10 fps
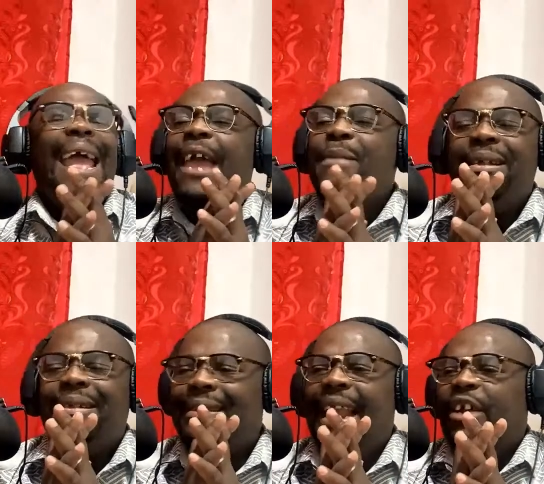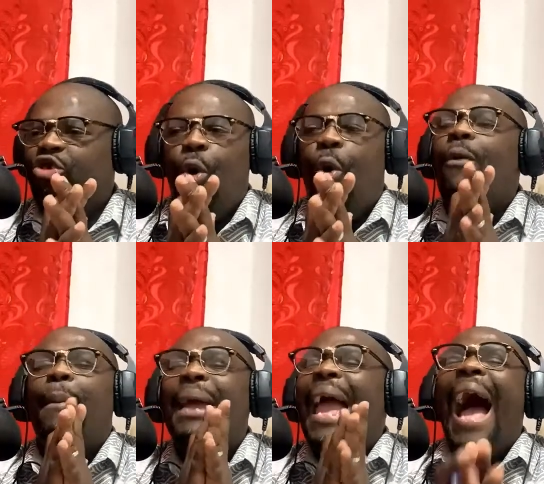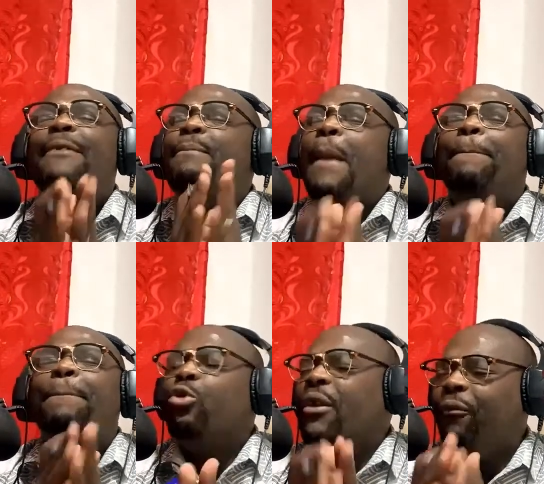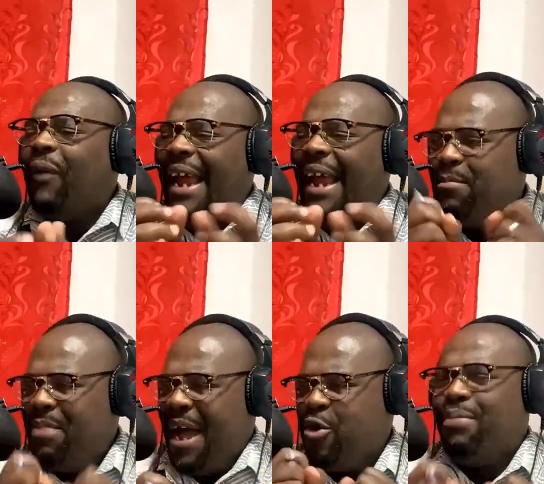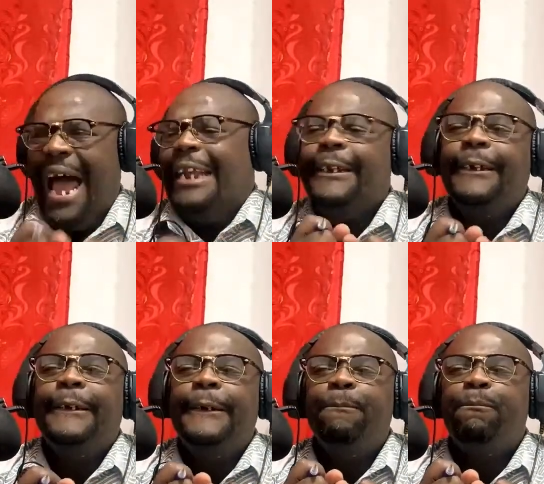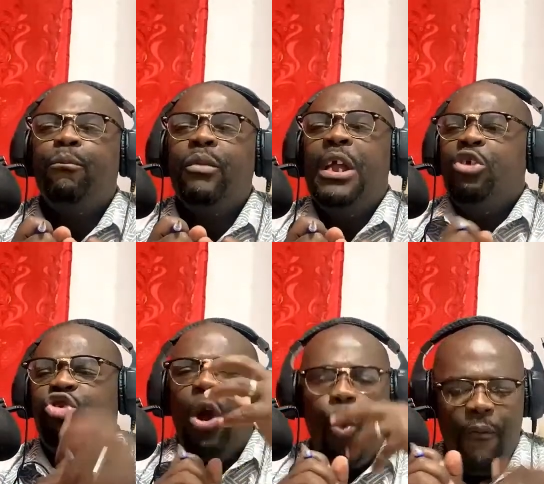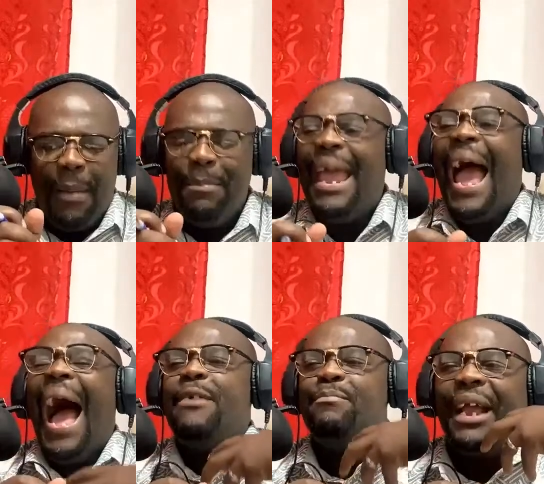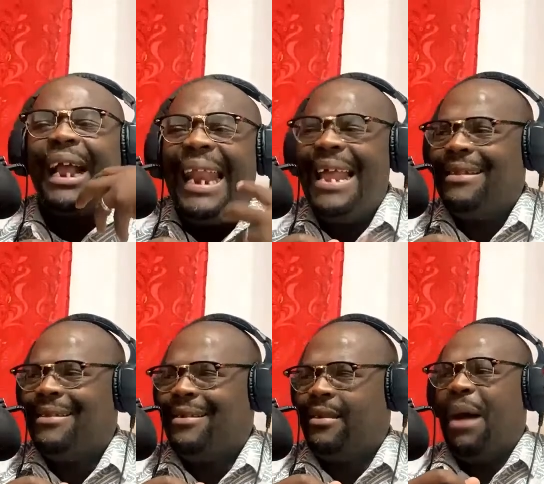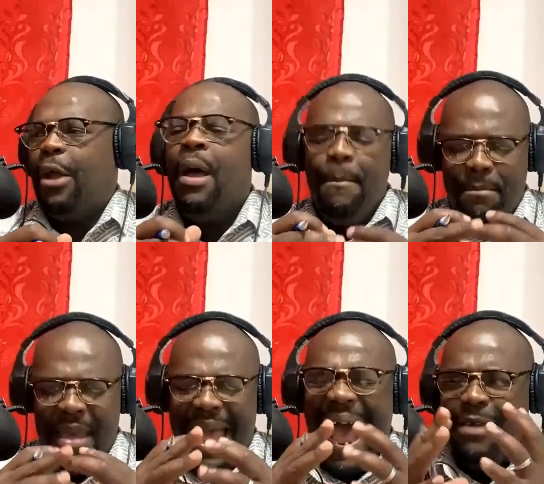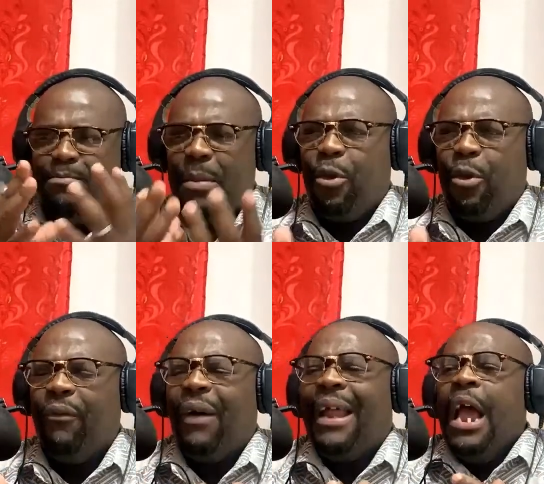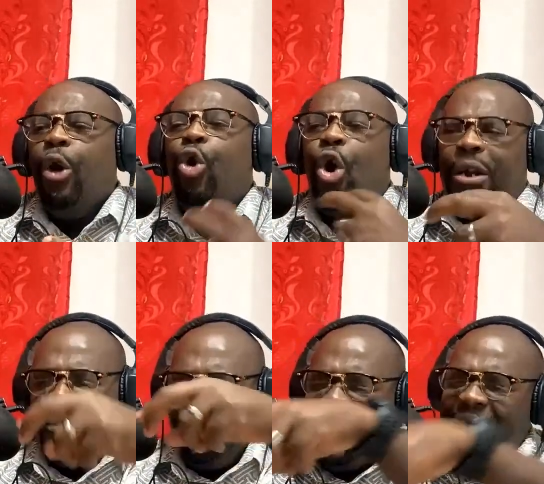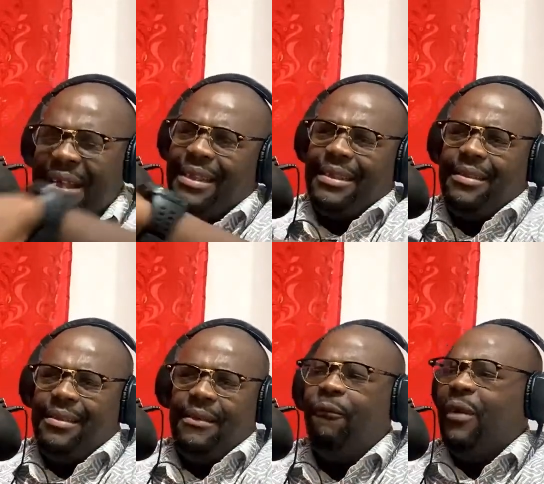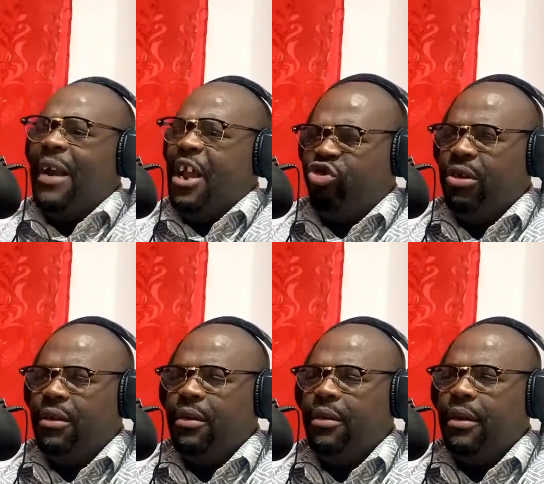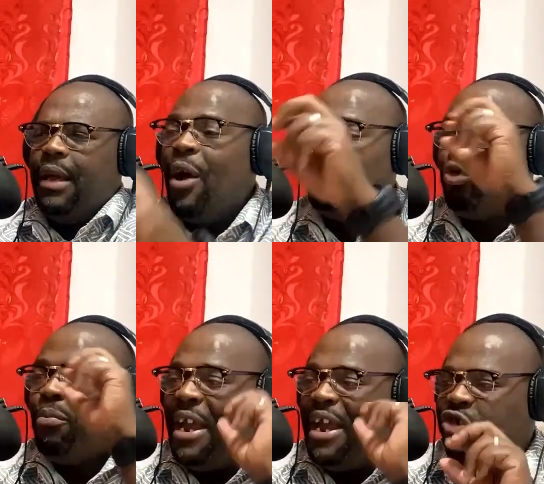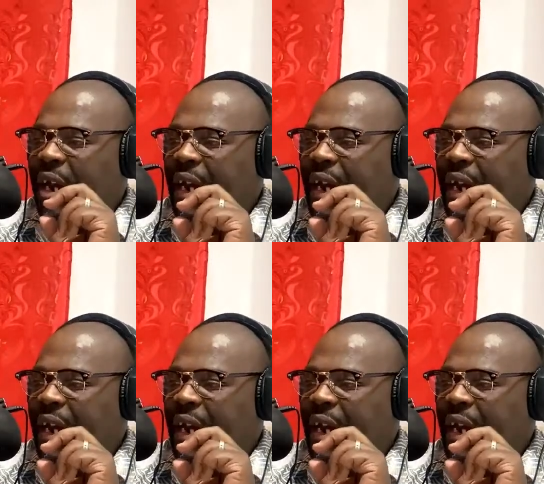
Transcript: am a sinner, Jehovah. May I be purified by your blood. Jehovah, may I be cleansed by your, may I be purified. Lord, this flesh, I want you to mention